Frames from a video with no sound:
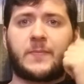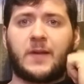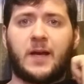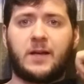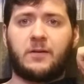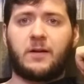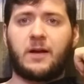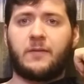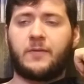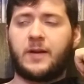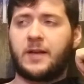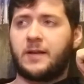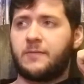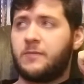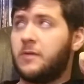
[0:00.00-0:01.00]
I don't have
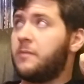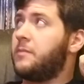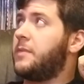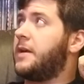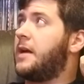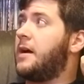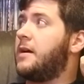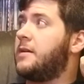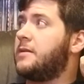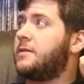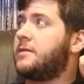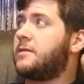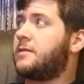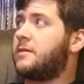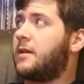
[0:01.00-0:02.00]
any of them
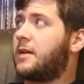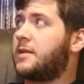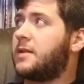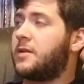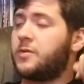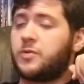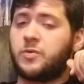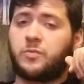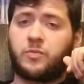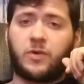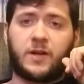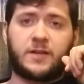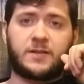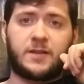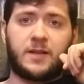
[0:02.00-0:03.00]
because, like I said, they're too
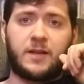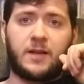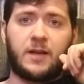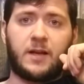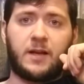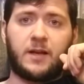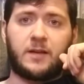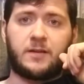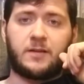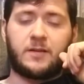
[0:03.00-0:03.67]
pricey, and